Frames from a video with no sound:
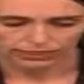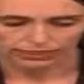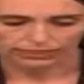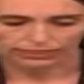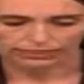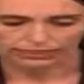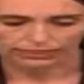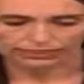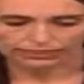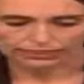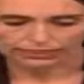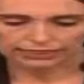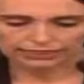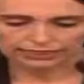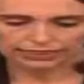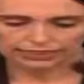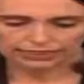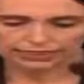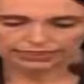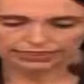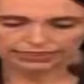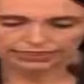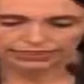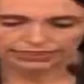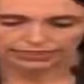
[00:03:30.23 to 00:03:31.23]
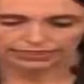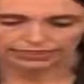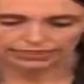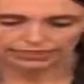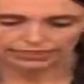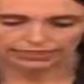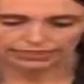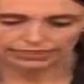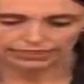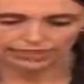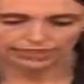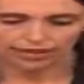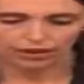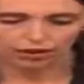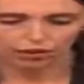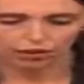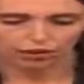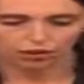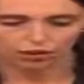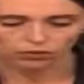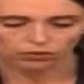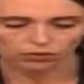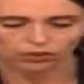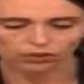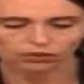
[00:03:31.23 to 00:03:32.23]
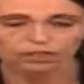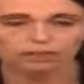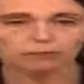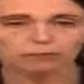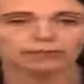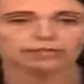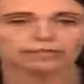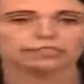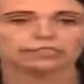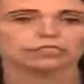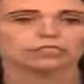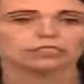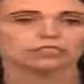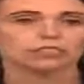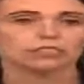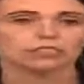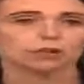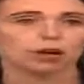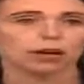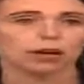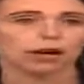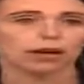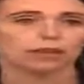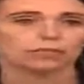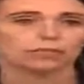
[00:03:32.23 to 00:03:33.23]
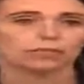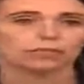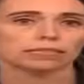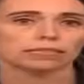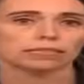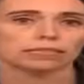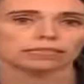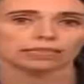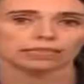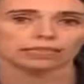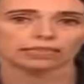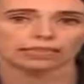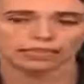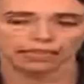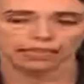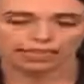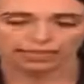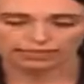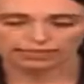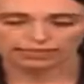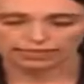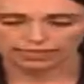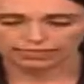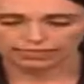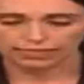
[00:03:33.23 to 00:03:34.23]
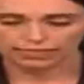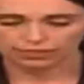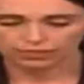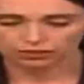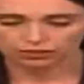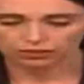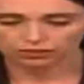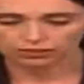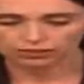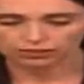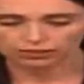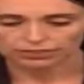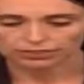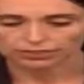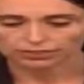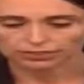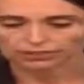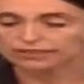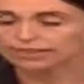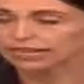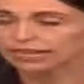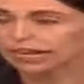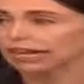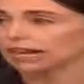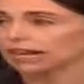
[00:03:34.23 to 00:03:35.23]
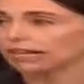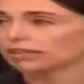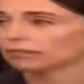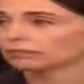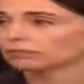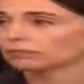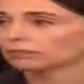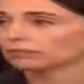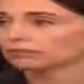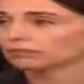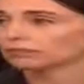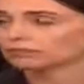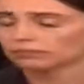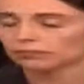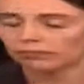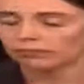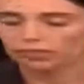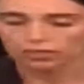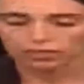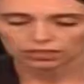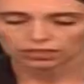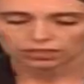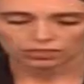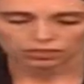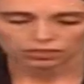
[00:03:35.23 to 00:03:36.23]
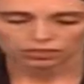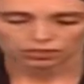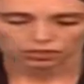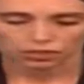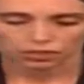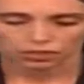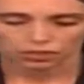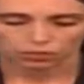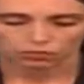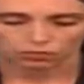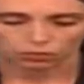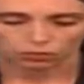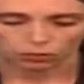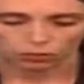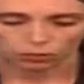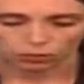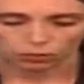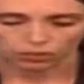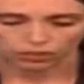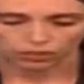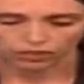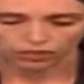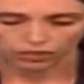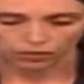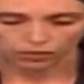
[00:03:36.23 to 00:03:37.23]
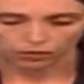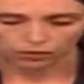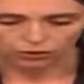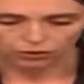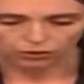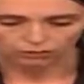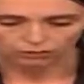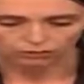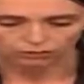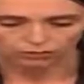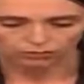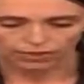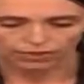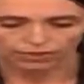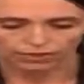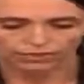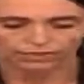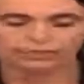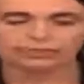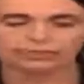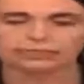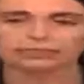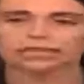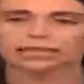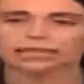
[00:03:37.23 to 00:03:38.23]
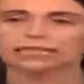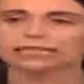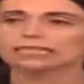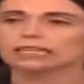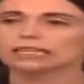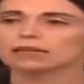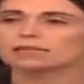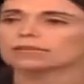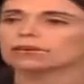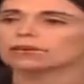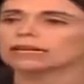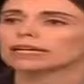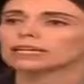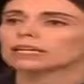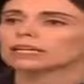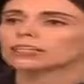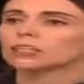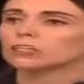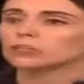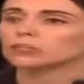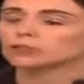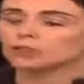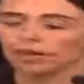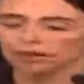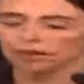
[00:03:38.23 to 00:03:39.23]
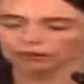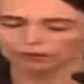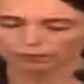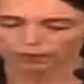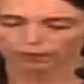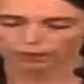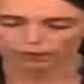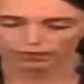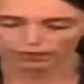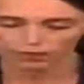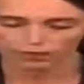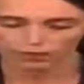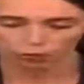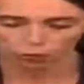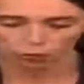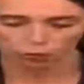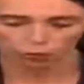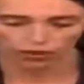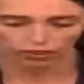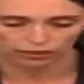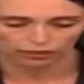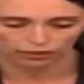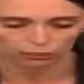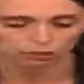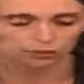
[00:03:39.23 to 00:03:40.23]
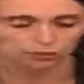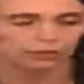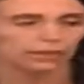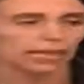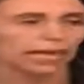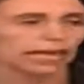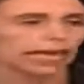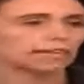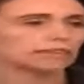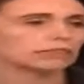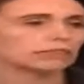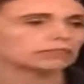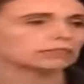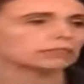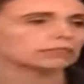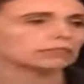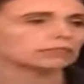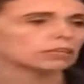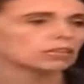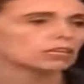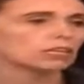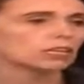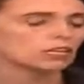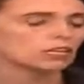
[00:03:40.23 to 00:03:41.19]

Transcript: It is clear that this can now only be described as a terrorist attack. From what we know, it does appear to have been well planned.